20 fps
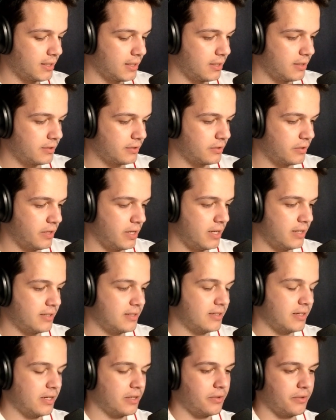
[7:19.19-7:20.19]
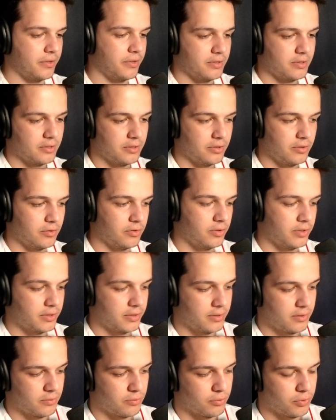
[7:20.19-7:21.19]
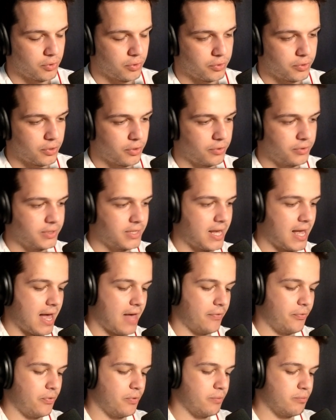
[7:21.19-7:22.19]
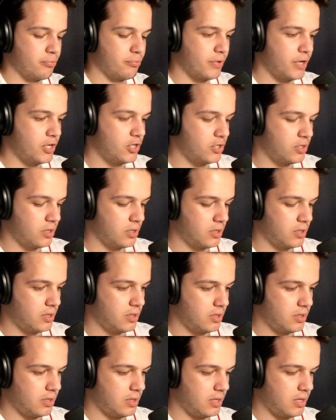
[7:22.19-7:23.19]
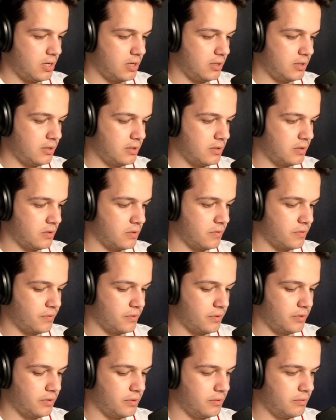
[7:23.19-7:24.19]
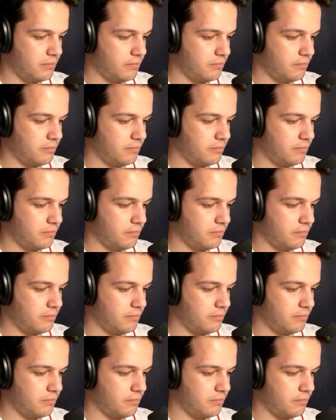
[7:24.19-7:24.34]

Let's go ahead and cycle this little Royal Ghost at the bridge, and he's gonna go for a little